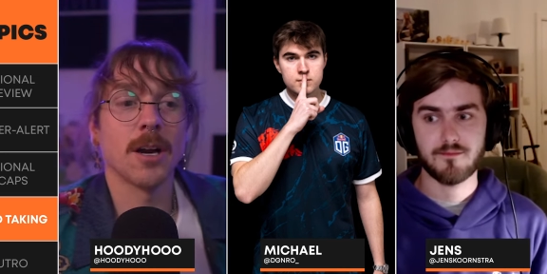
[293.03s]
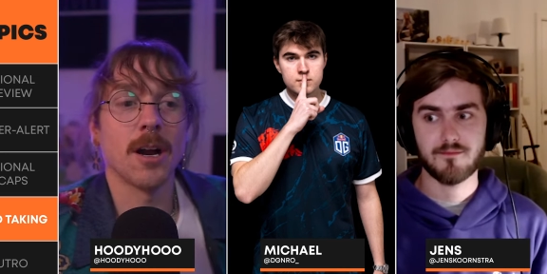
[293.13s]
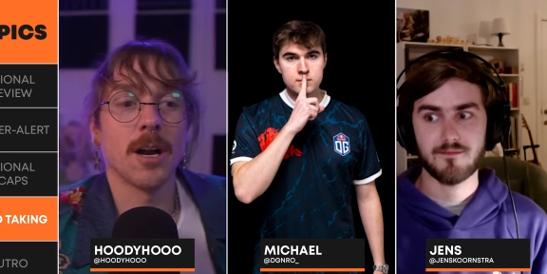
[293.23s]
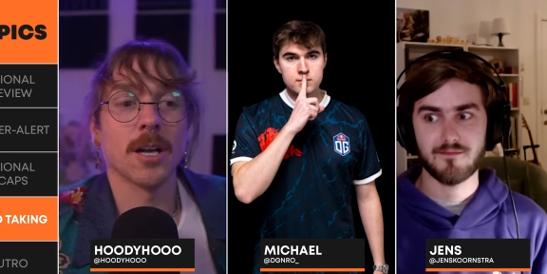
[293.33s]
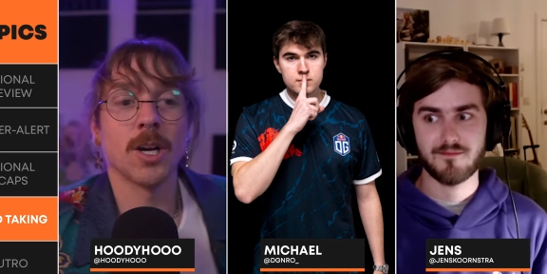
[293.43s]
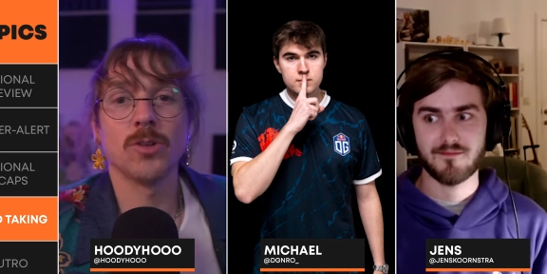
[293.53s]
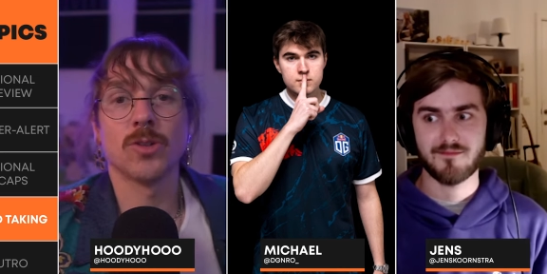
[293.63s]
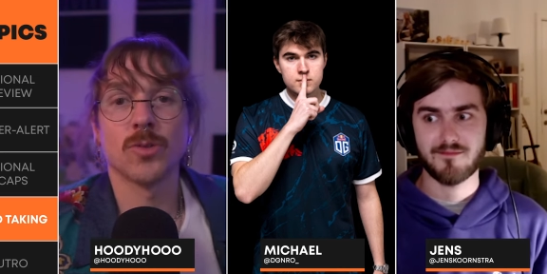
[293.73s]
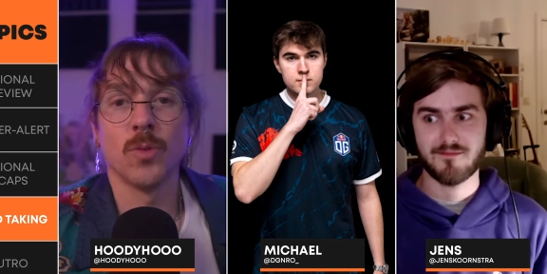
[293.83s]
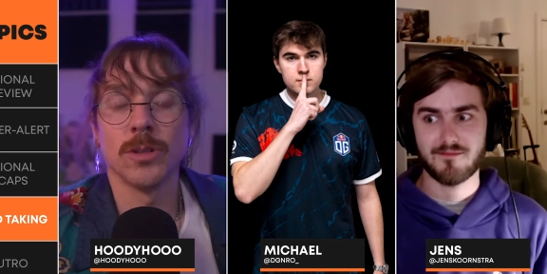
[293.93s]
Speaker 1: a, coach
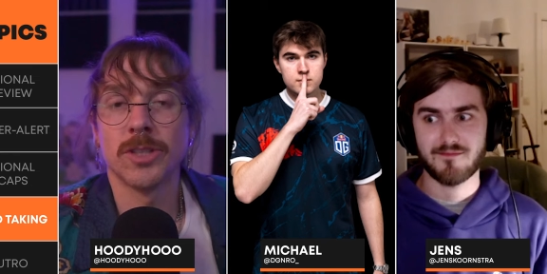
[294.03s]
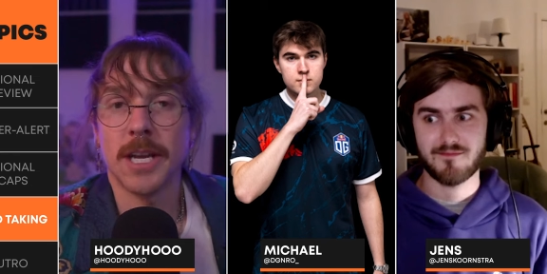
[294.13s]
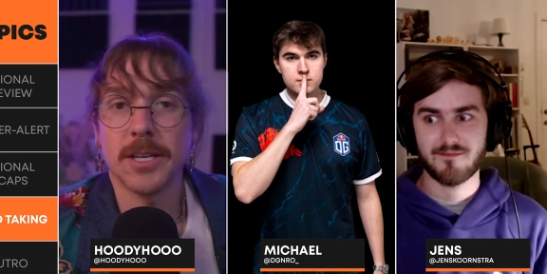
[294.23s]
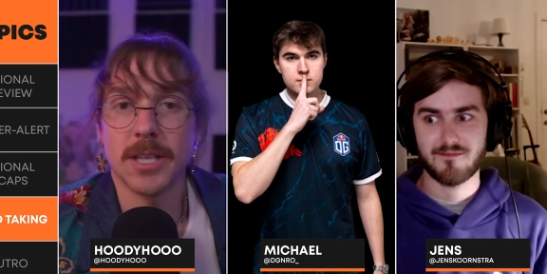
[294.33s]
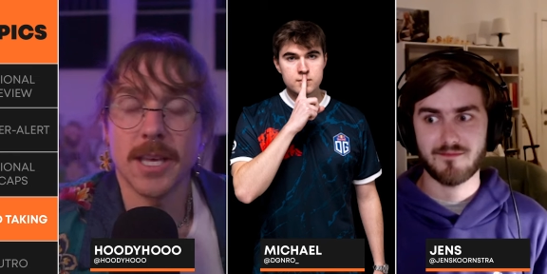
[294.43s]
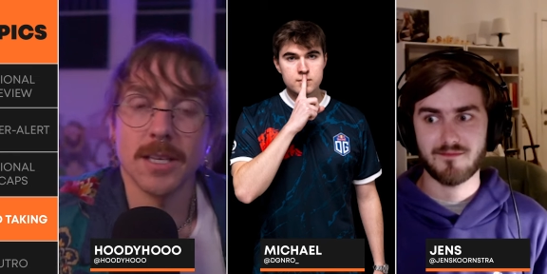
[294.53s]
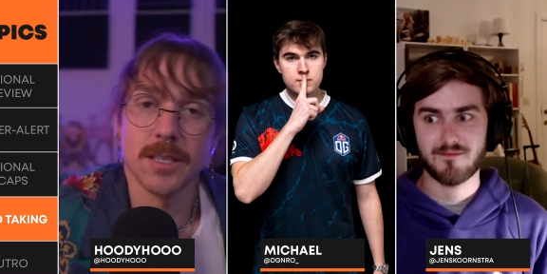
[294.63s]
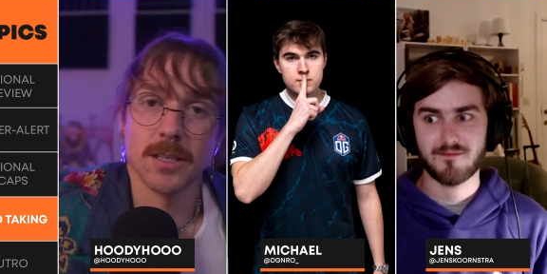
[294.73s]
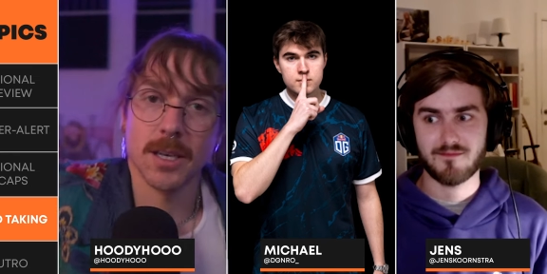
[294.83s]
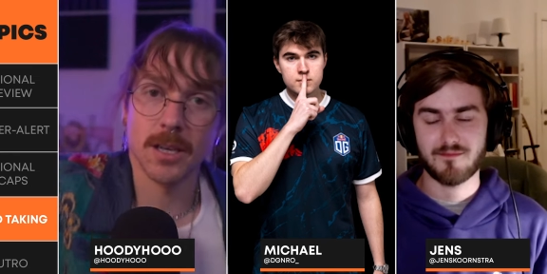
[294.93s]
will change things.
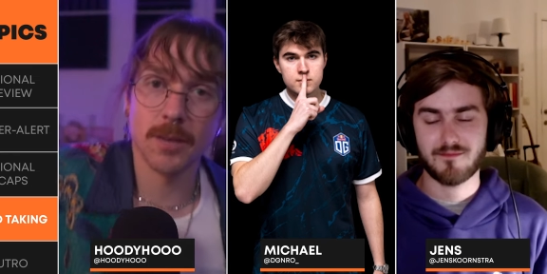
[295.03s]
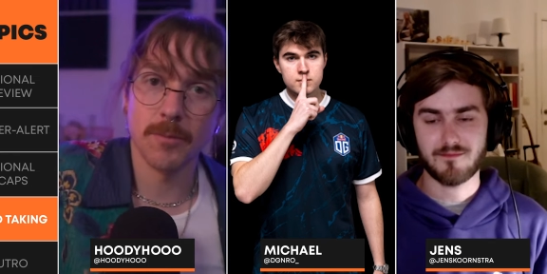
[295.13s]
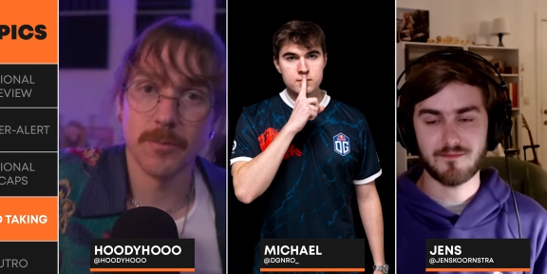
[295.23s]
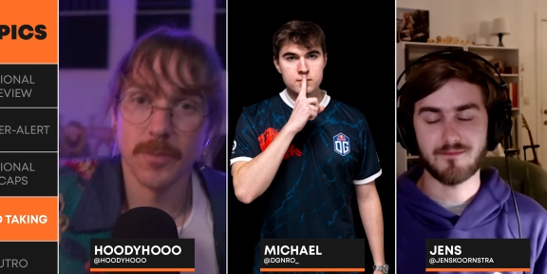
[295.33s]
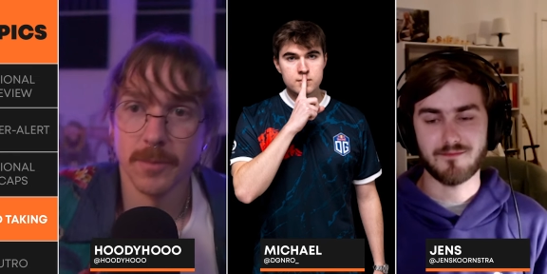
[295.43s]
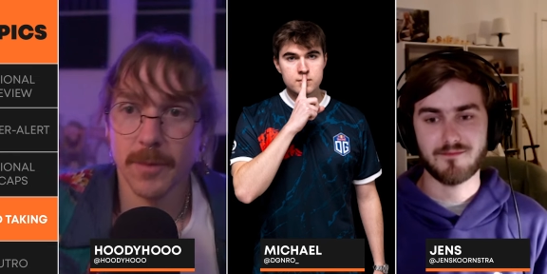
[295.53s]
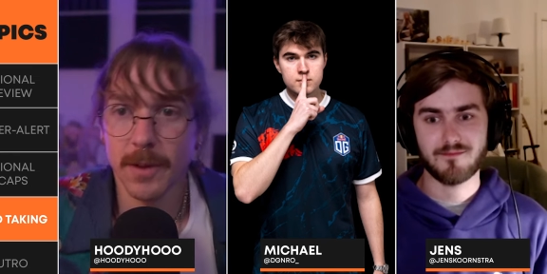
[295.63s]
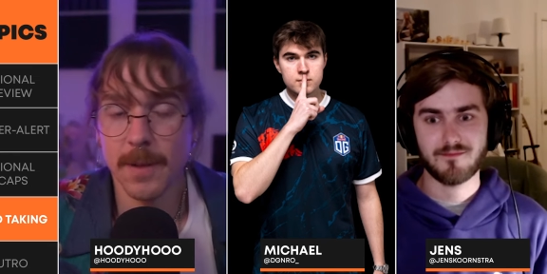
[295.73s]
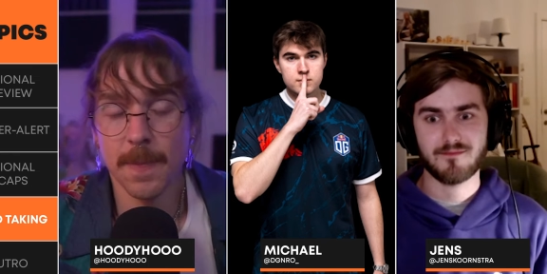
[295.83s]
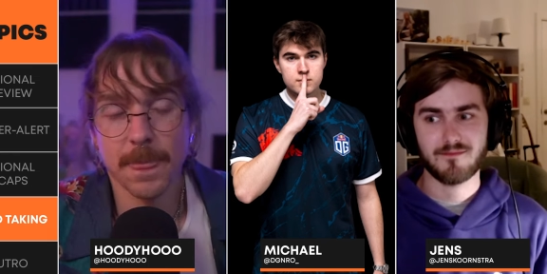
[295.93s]
Um, mm-hmm.
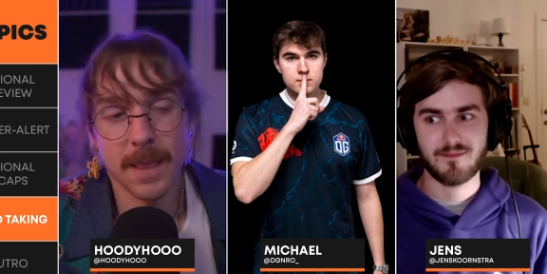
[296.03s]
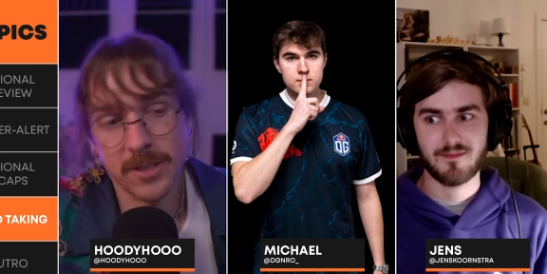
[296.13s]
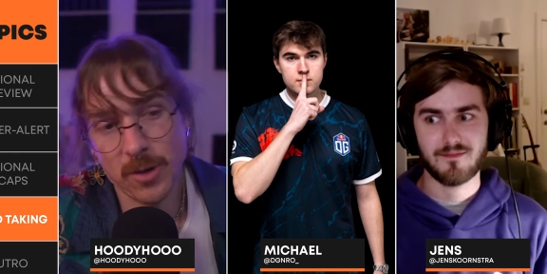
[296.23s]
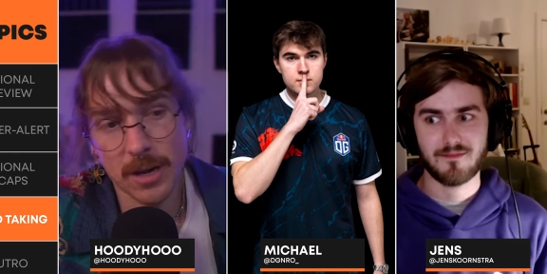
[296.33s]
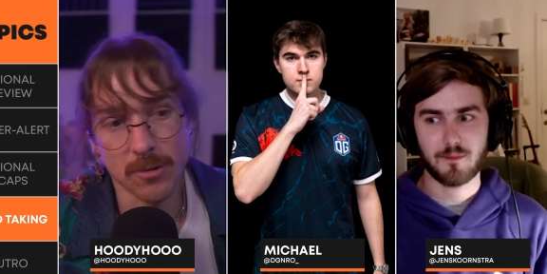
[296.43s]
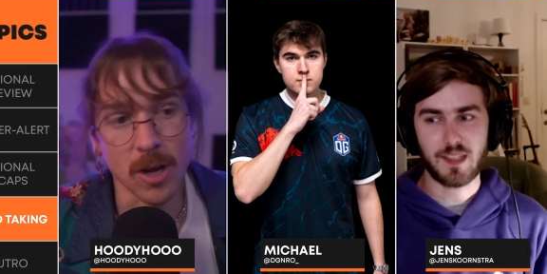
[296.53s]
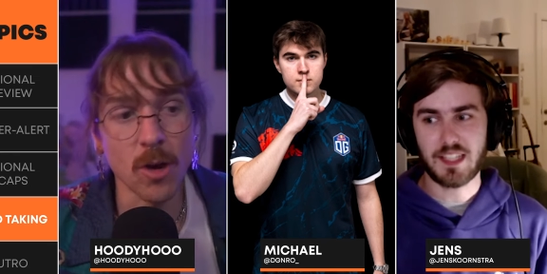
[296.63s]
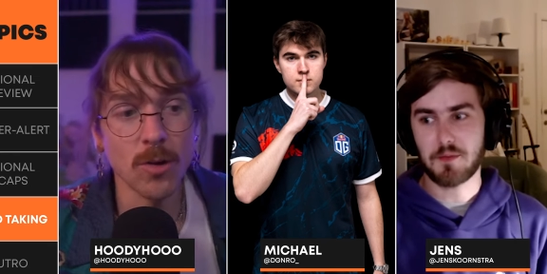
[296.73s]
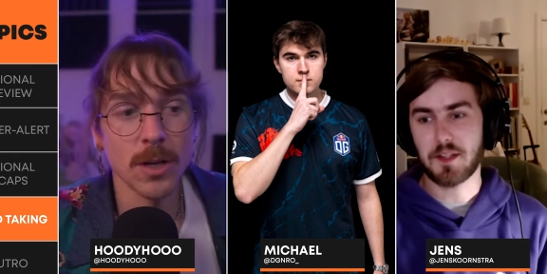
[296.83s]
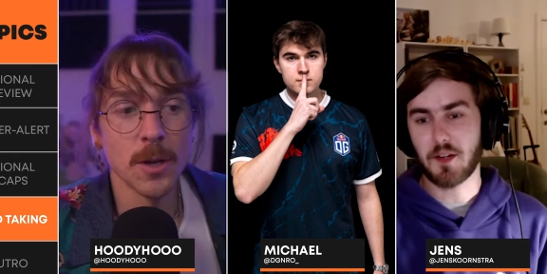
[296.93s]
Speaker 2: So I don't know
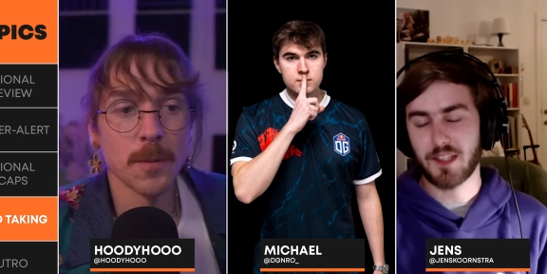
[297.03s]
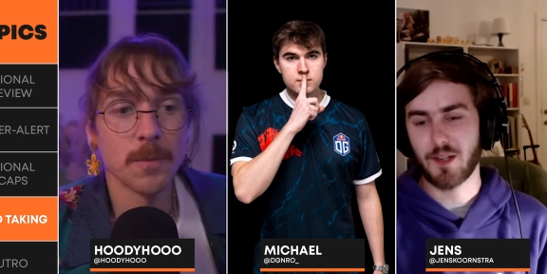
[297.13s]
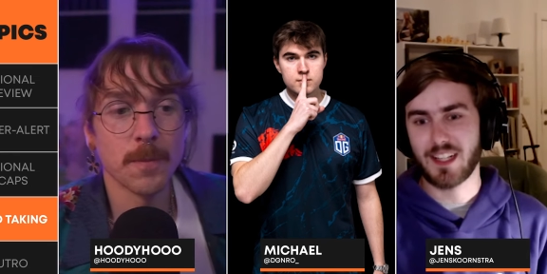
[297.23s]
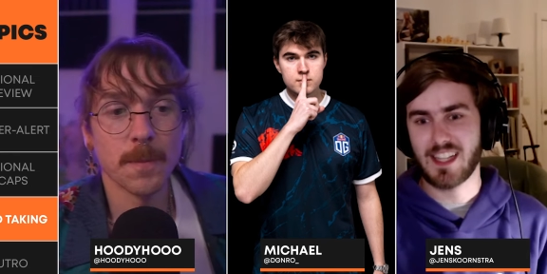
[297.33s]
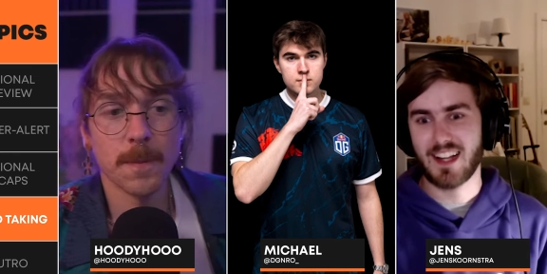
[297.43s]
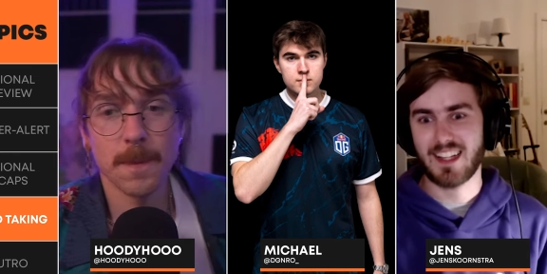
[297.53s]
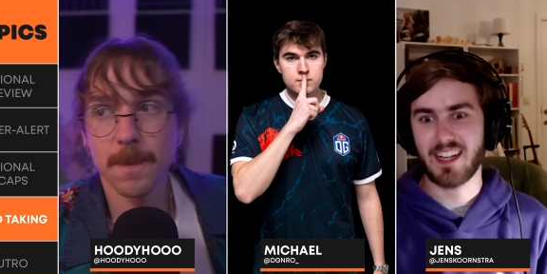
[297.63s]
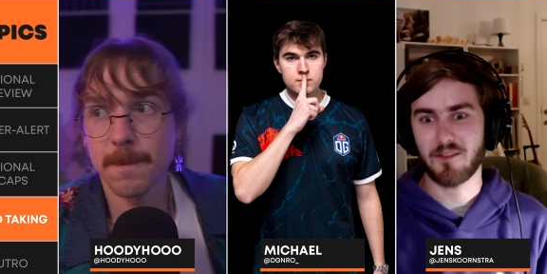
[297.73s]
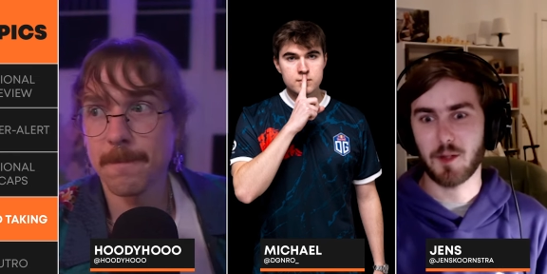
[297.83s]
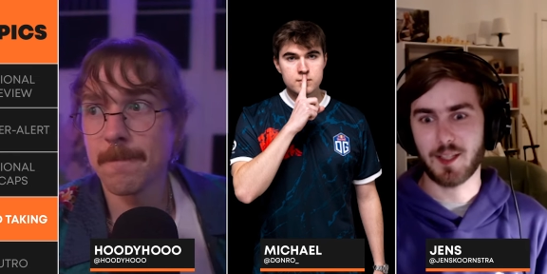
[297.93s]
because we don't know
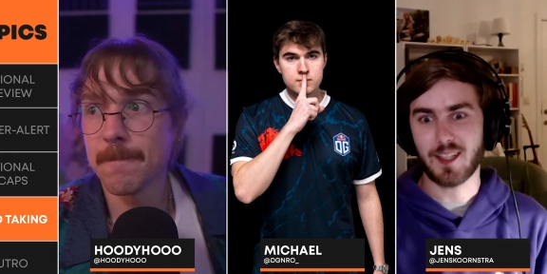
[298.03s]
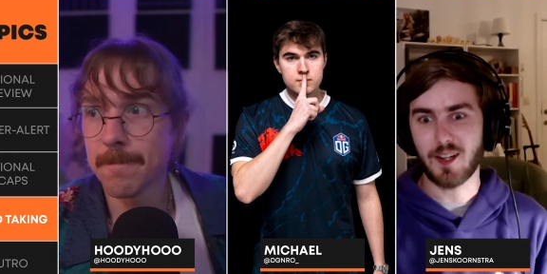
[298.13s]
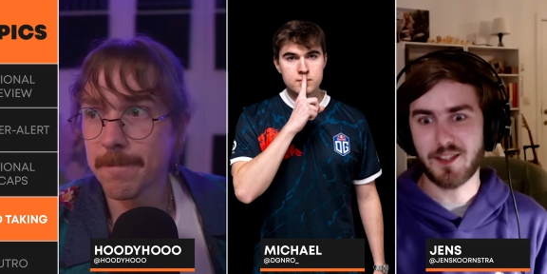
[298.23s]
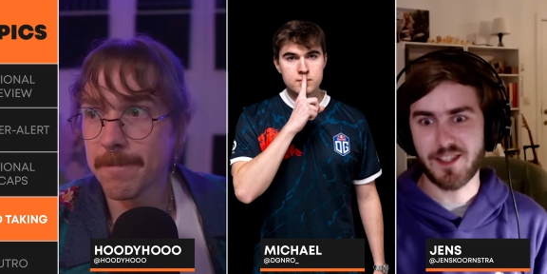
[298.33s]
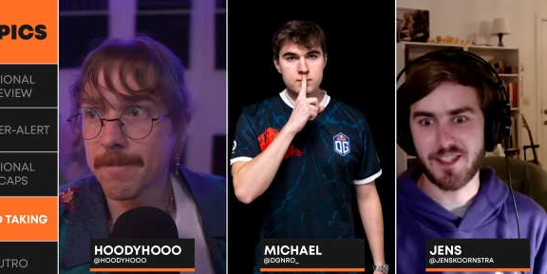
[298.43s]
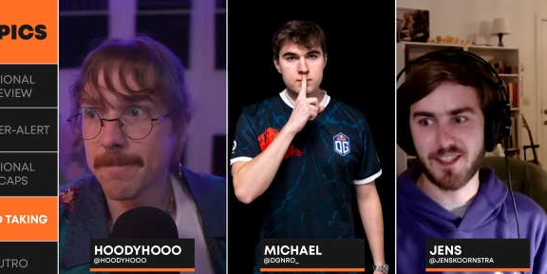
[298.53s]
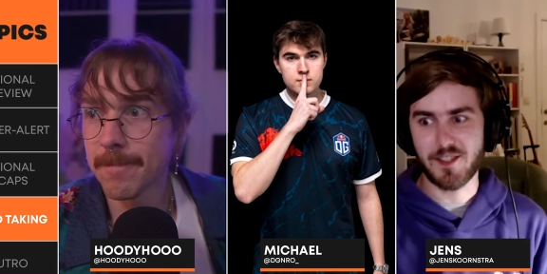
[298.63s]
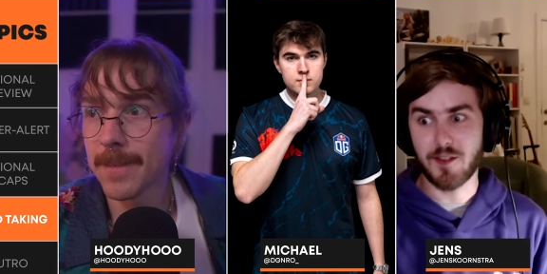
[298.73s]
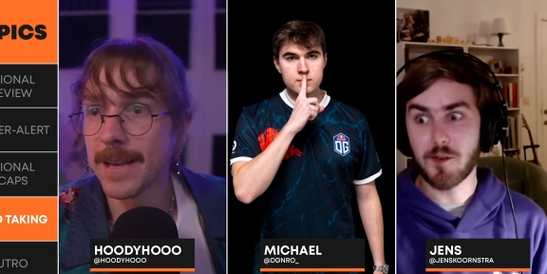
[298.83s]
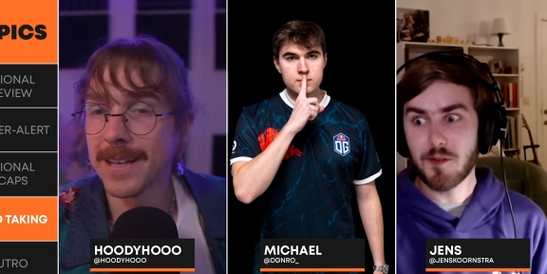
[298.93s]
exactly what the coaches
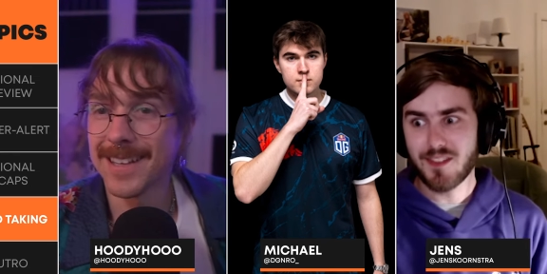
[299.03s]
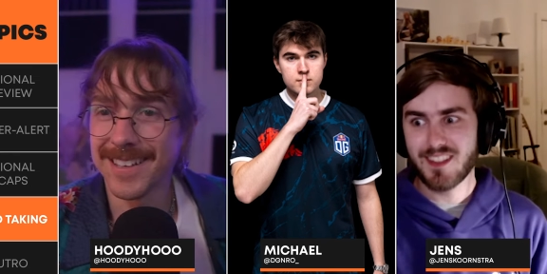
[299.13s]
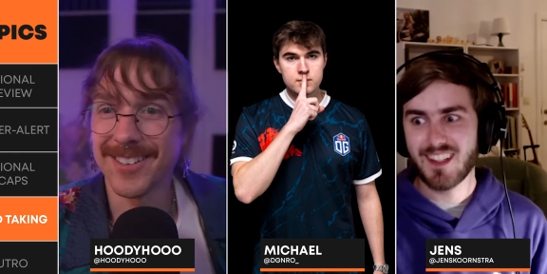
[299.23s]
do.